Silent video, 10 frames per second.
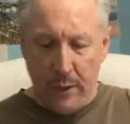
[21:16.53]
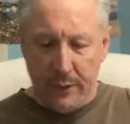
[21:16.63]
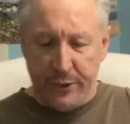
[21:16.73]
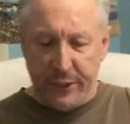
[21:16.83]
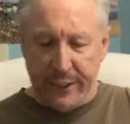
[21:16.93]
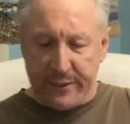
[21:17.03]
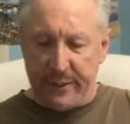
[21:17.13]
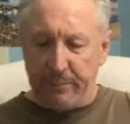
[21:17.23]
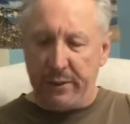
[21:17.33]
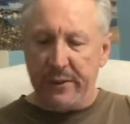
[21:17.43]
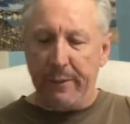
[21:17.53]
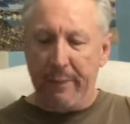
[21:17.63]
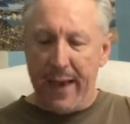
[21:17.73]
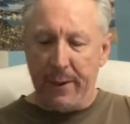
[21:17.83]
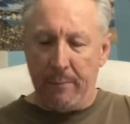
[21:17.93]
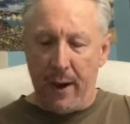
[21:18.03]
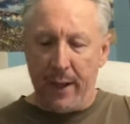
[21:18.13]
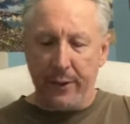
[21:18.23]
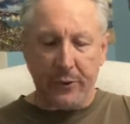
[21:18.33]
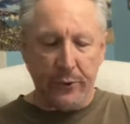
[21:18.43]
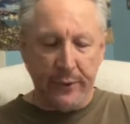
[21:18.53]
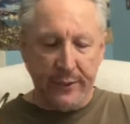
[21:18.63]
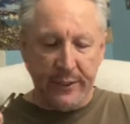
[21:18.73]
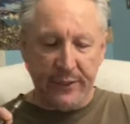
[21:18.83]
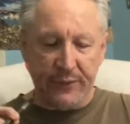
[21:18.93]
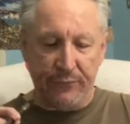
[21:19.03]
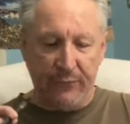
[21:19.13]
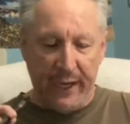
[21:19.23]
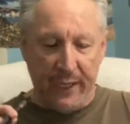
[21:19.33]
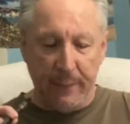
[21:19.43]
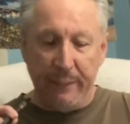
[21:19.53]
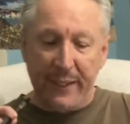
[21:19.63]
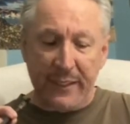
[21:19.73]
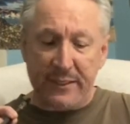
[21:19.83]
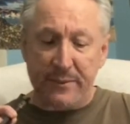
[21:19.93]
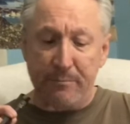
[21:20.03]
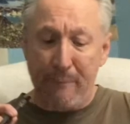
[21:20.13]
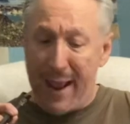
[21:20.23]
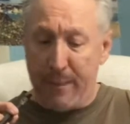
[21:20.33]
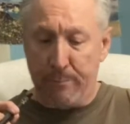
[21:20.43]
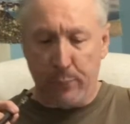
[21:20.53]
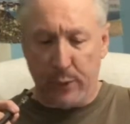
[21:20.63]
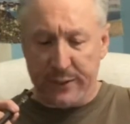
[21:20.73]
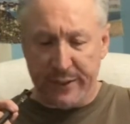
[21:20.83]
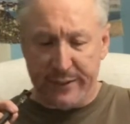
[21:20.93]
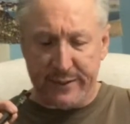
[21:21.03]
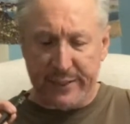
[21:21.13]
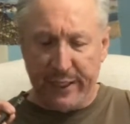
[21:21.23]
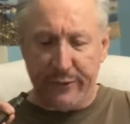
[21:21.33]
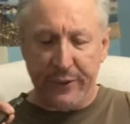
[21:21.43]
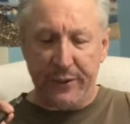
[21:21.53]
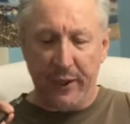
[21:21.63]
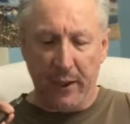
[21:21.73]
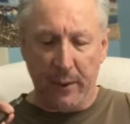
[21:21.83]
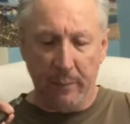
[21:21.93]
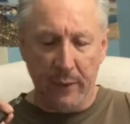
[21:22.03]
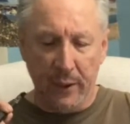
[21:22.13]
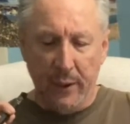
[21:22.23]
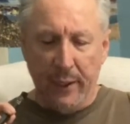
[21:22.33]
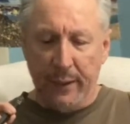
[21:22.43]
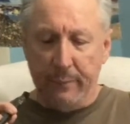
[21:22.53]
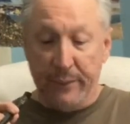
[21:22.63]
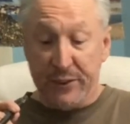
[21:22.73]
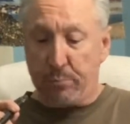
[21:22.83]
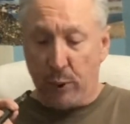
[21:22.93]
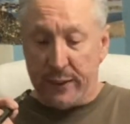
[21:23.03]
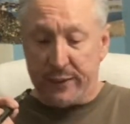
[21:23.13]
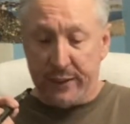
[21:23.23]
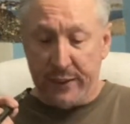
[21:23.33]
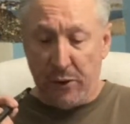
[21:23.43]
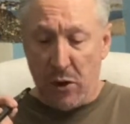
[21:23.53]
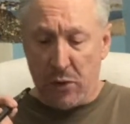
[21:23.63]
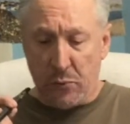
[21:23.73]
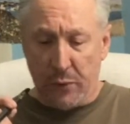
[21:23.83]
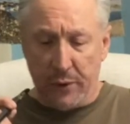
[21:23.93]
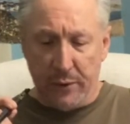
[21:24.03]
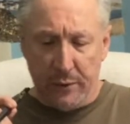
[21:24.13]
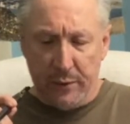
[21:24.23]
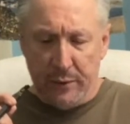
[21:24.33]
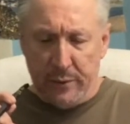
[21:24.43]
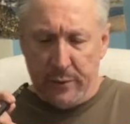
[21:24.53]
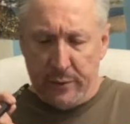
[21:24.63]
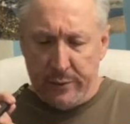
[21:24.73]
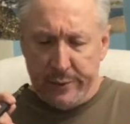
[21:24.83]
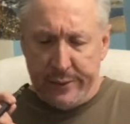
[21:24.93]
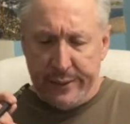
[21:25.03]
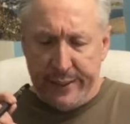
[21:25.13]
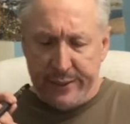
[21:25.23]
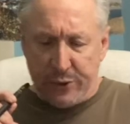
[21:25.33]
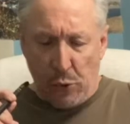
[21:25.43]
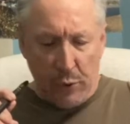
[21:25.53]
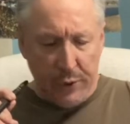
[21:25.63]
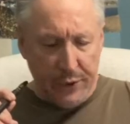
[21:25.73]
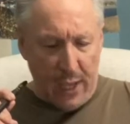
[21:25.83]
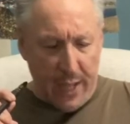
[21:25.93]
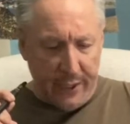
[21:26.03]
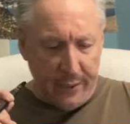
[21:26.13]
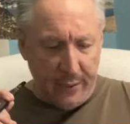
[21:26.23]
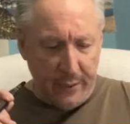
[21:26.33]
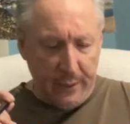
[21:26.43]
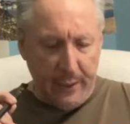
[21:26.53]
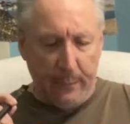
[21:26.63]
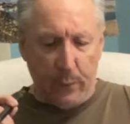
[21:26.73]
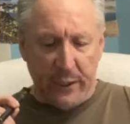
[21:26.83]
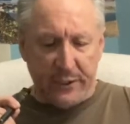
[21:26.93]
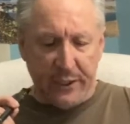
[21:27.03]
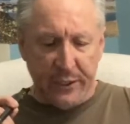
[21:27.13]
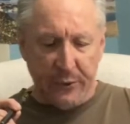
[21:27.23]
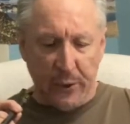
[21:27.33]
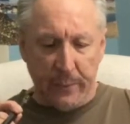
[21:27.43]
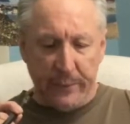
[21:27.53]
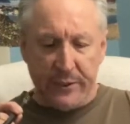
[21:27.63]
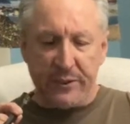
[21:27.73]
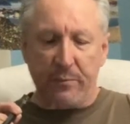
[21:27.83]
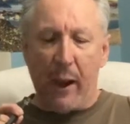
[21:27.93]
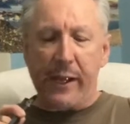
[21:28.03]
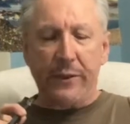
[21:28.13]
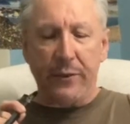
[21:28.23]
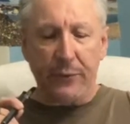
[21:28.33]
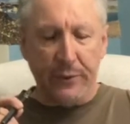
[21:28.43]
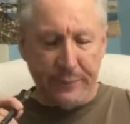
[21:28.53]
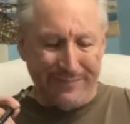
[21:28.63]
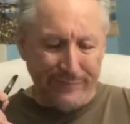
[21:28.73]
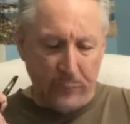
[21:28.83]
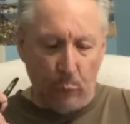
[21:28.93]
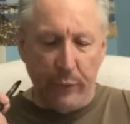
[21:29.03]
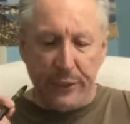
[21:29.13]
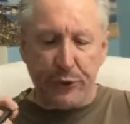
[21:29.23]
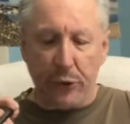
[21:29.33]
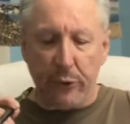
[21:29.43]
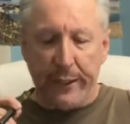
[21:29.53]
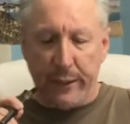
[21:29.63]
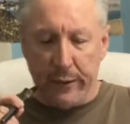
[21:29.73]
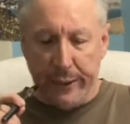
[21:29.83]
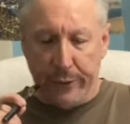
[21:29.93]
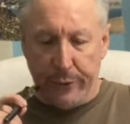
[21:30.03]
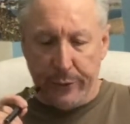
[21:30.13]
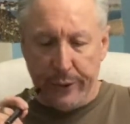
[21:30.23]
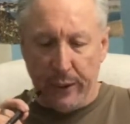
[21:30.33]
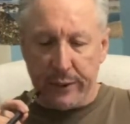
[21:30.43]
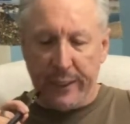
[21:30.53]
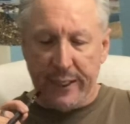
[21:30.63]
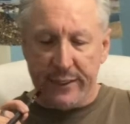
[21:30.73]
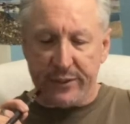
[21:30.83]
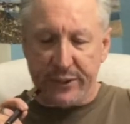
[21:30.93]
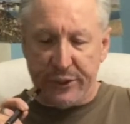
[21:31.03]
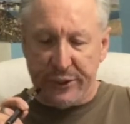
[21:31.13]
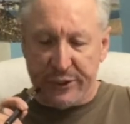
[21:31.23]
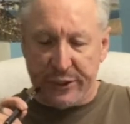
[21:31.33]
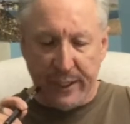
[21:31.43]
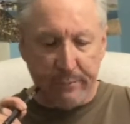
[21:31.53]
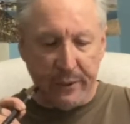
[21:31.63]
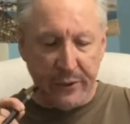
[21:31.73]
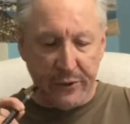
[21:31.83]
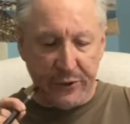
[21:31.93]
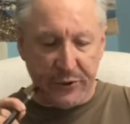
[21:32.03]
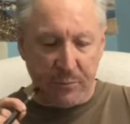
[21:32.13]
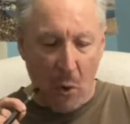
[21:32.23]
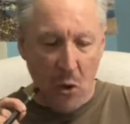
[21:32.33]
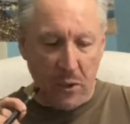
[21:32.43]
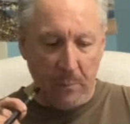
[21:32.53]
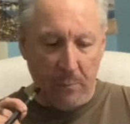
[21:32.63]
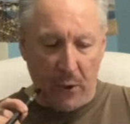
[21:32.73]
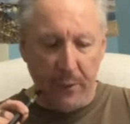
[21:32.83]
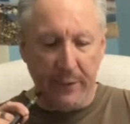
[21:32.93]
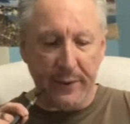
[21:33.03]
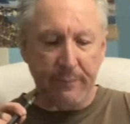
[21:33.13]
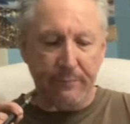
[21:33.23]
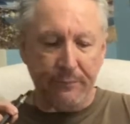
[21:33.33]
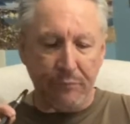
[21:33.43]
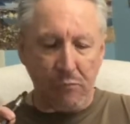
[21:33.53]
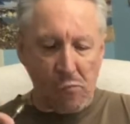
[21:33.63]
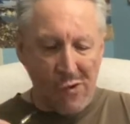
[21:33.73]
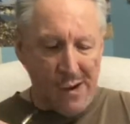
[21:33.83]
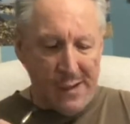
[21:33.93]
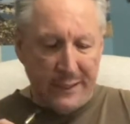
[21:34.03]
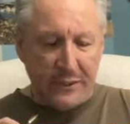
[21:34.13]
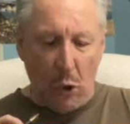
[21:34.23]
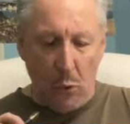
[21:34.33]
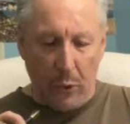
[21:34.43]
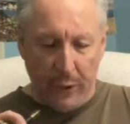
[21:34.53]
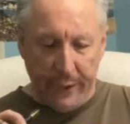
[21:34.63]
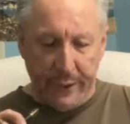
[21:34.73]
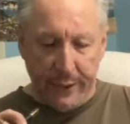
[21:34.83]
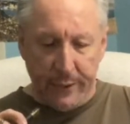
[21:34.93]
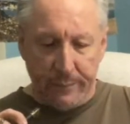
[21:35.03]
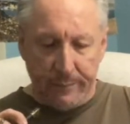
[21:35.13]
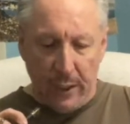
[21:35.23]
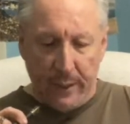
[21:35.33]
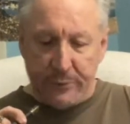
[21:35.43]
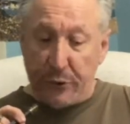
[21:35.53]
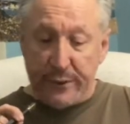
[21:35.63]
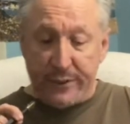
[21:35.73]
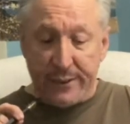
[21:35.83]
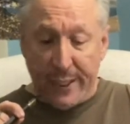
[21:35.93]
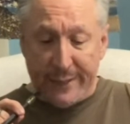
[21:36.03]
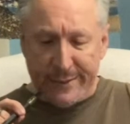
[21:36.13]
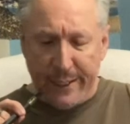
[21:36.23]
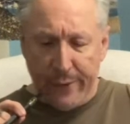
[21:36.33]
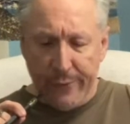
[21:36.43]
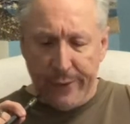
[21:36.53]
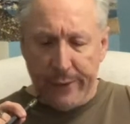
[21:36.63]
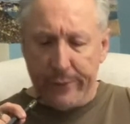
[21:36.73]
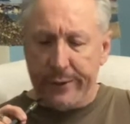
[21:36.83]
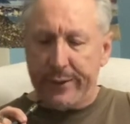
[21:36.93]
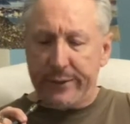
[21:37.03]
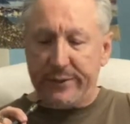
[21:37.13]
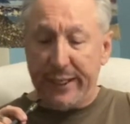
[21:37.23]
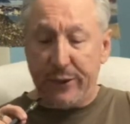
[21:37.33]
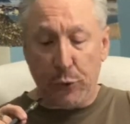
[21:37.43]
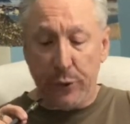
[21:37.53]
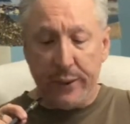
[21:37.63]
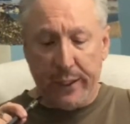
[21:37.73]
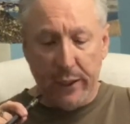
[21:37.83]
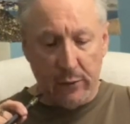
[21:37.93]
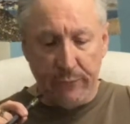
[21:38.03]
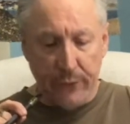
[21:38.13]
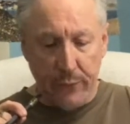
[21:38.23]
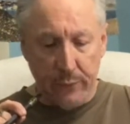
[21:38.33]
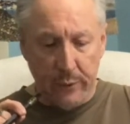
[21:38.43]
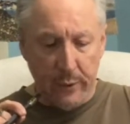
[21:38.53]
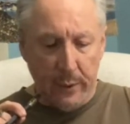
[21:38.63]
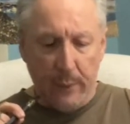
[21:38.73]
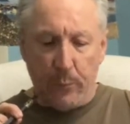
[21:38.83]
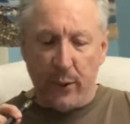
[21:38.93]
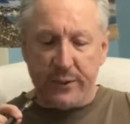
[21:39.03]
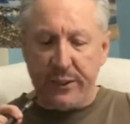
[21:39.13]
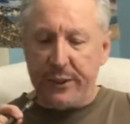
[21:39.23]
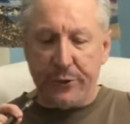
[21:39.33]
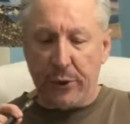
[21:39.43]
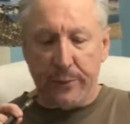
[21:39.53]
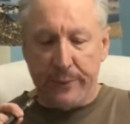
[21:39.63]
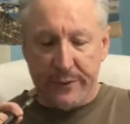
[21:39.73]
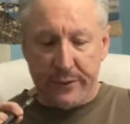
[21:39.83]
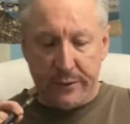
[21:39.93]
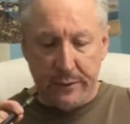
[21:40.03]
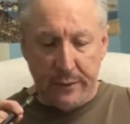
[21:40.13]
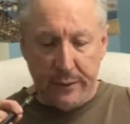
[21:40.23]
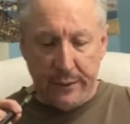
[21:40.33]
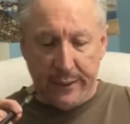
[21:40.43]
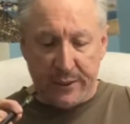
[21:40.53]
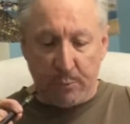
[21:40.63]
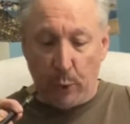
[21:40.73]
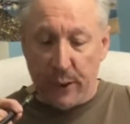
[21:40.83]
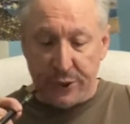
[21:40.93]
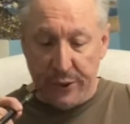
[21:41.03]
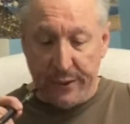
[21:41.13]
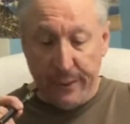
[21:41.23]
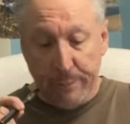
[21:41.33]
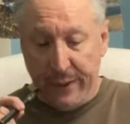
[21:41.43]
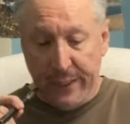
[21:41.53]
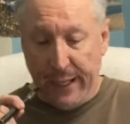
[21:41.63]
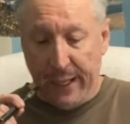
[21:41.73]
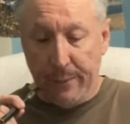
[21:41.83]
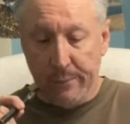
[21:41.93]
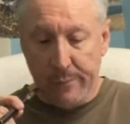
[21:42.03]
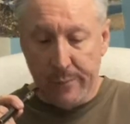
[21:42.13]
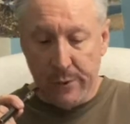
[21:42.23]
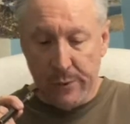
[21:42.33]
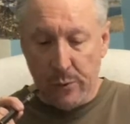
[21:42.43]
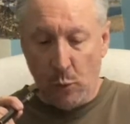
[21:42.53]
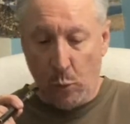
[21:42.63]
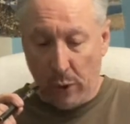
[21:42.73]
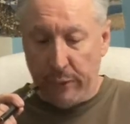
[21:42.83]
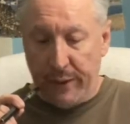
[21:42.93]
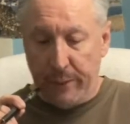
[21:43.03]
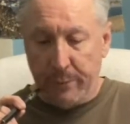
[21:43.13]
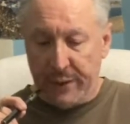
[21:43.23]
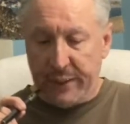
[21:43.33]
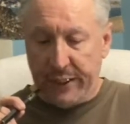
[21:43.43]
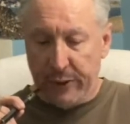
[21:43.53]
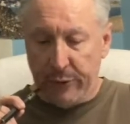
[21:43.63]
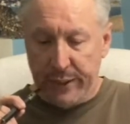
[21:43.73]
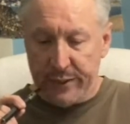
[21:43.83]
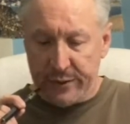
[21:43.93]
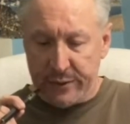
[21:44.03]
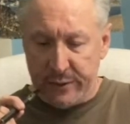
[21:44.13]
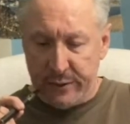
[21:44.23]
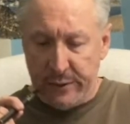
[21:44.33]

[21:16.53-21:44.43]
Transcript: She accepted the Madam moniker in this vein because Ma'am President sounded dumb and Ms. President awkward. The escort nodded, and President Durbin smiled reassuringly at her young guest as she stepped into the small compartment. "Don't worry, dear. I'm sure it's nice down there, and they'll take good care of you." President Durbin's expression then became worried but curious.